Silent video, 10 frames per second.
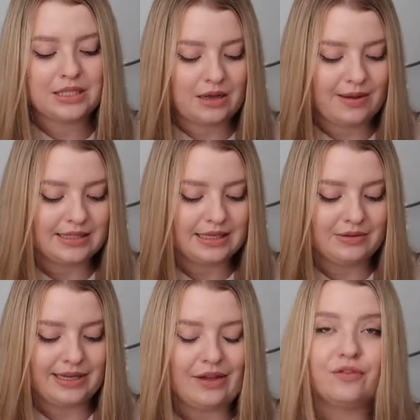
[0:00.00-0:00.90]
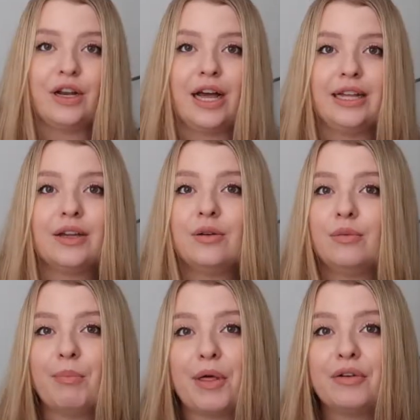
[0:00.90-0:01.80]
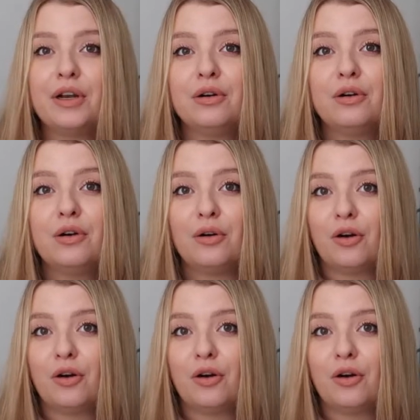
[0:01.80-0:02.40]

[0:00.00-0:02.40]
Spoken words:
So as a little gift for like mother-in-law